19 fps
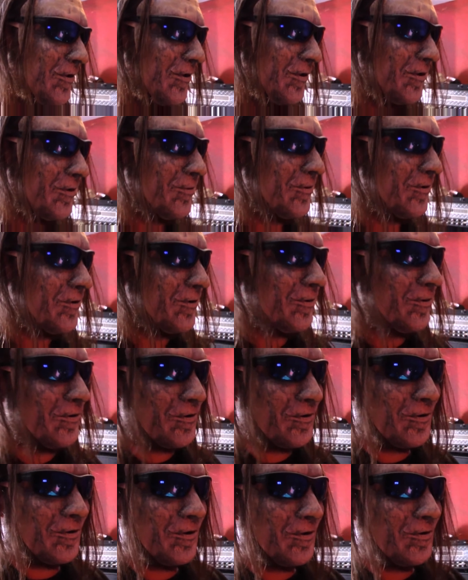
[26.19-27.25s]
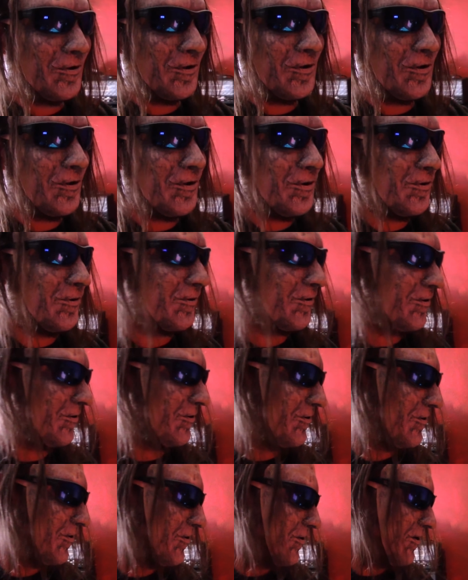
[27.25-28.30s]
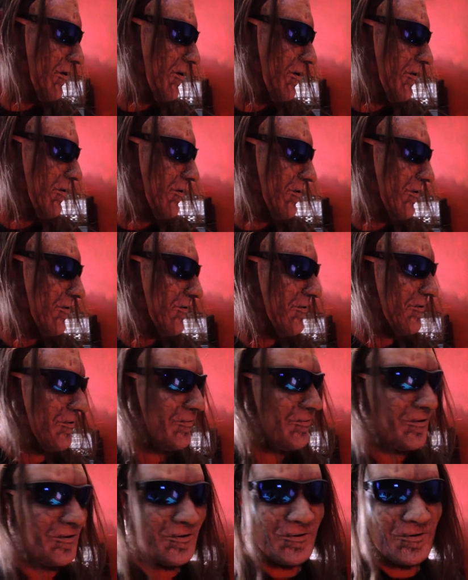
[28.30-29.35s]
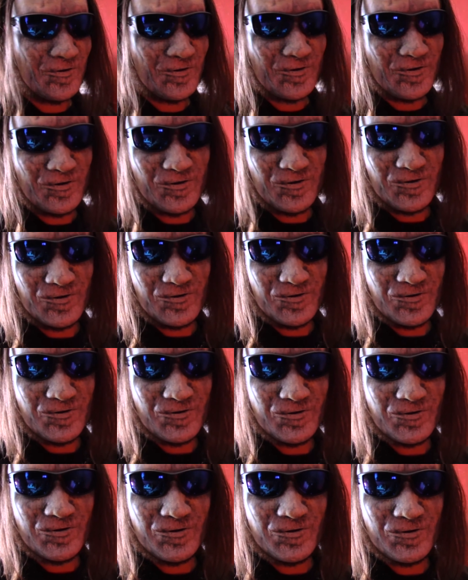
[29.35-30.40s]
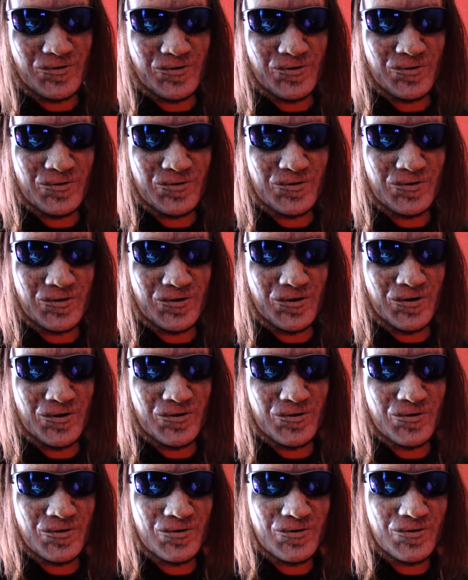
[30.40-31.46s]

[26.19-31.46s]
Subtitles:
and I've been doing short videos, and I'll post all those together